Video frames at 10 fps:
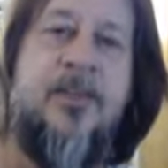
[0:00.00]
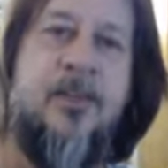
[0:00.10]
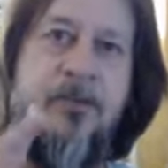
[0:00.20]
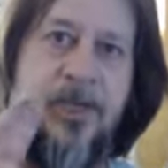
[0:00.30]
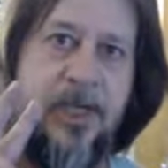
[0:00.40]

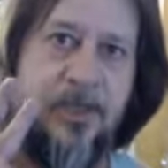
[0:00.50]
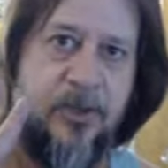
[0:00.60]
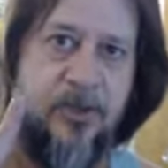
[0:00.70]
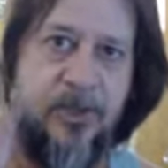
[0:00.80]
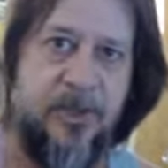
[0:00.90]
you
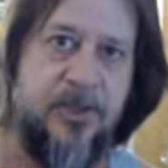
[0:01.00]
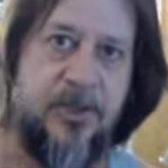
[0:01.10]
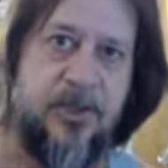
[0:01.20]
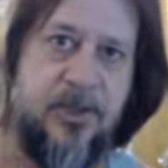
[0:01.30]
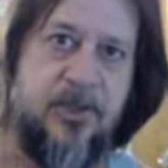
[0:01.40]
take two
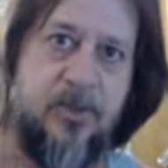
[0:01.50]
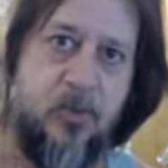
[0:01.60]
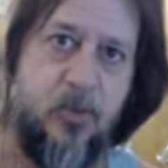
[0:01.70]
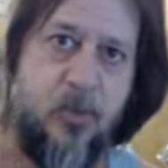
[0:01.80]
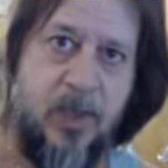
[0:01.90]
incidents,
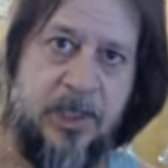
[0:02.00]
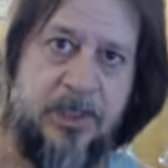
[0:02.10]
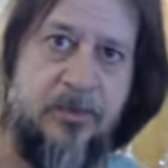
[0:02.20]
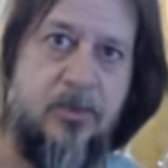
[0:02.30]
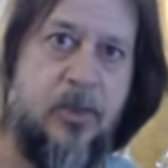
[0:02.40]

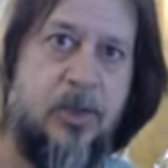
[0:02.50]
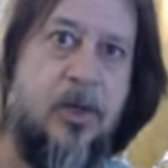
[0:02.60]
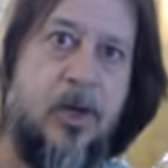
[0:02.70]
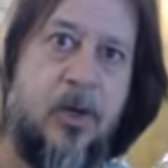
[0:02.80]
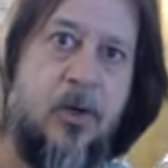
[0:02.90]
one
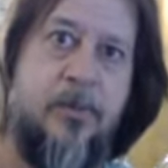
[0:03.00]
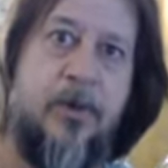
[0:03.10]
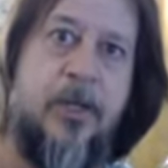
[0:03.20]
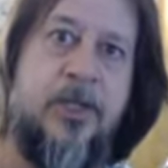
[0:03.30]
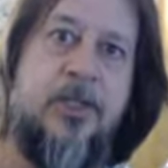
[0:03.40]
where a
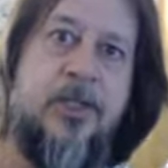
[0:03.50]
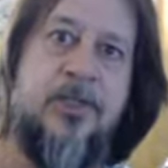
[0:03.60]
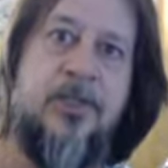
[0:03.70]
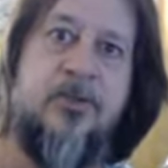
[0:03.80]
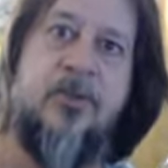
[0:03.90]
corporation
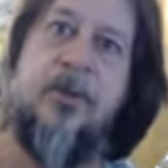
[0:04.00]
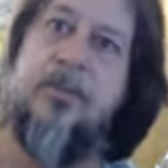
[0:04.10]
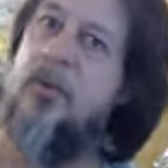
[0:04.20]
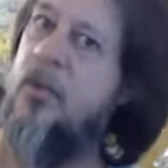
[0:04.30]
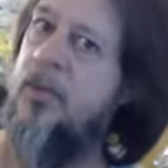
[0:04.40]
is in
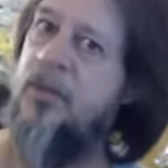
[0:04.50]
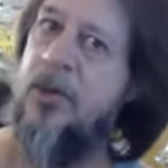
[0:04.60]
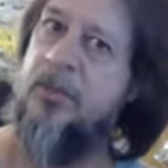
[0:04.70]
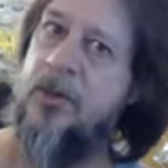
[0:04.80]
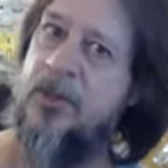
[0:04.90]
trouble and one
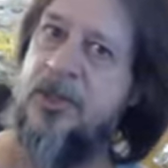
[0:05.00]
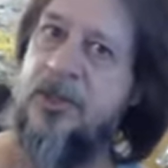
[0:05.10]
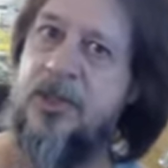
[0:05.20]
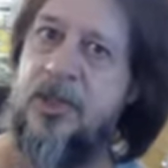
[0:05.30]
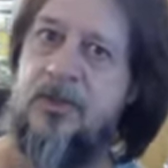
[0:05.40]
where a
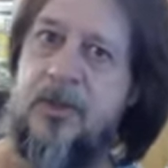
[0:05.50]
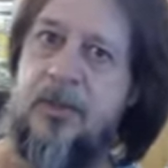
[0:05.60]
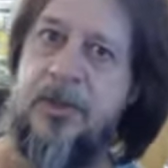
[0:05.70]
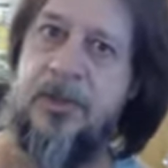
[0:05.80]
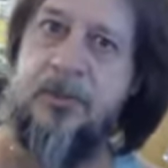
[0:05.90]
person's in
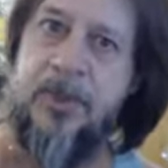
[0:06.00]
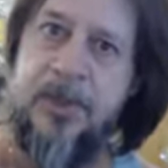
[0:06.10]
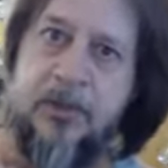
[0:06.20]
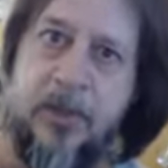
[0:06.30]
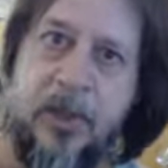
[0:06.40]
trouble, the
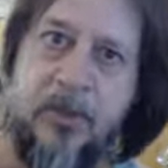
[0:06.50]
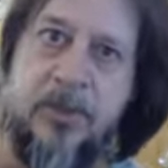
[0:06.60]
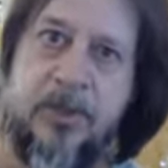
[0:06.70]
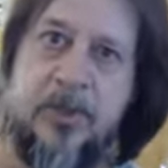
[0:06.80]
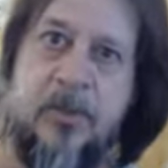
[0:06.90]
police will
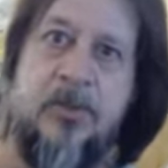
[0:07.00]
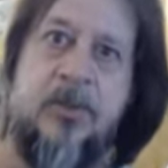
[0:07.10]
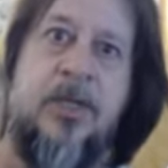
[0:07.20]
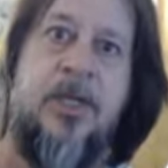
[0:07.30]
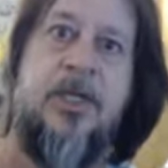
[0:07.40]
always
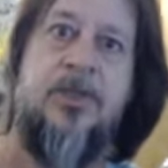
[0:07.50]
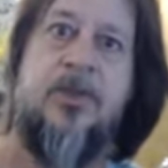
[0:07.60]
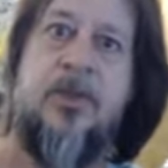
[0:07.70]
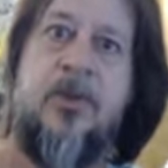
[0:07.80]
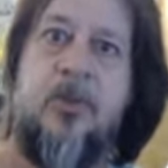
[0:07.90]
go
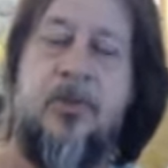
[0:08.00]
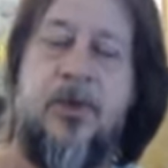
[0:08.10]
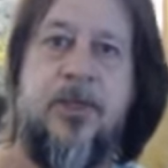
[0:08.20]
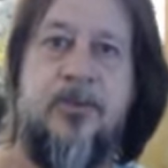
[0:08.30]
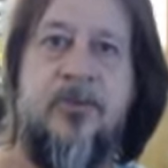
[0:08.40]
to the
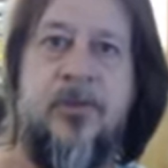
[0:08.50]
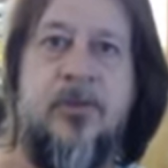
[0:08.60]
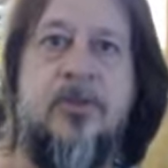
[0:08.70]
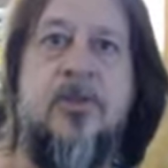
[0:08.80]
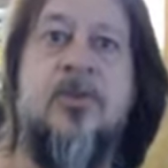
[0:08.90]
corporation
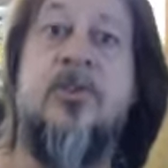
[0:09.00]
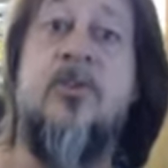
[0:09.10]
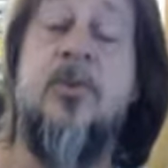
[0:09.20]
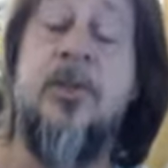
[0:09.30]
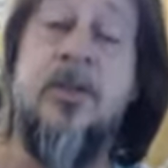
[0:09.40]
first, and
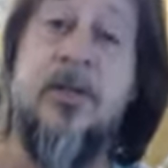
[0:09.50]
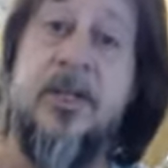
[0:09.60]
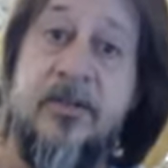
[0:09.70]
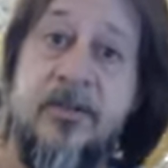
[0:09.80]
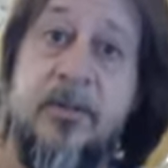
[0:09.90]
so will your
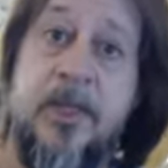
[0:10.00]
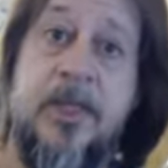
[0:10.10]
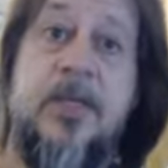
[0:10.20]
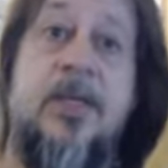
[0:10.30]
government.